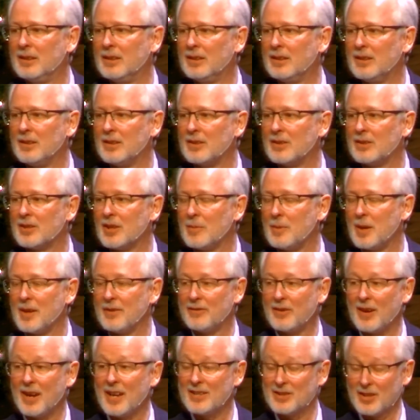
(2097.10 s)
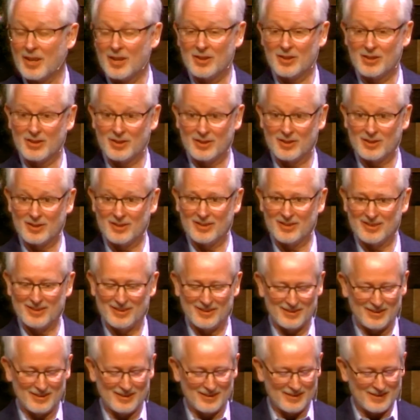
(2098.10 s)
So, my friends, as
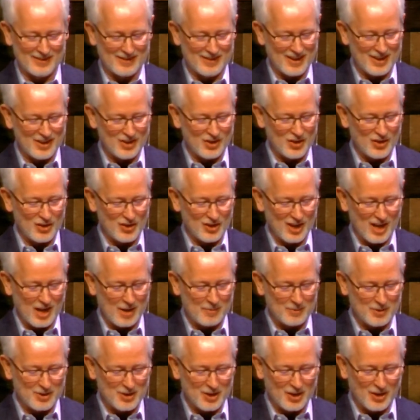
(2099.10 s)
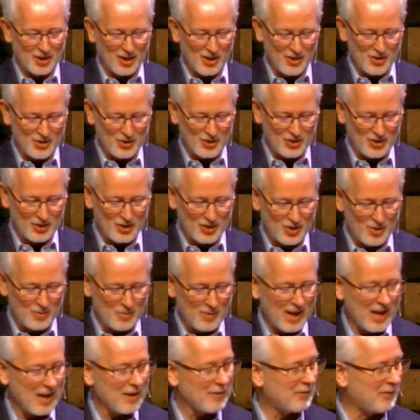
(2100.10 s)
this year comes to closure, you
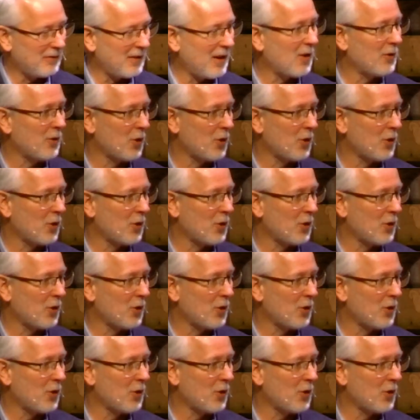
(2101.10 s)
may have felt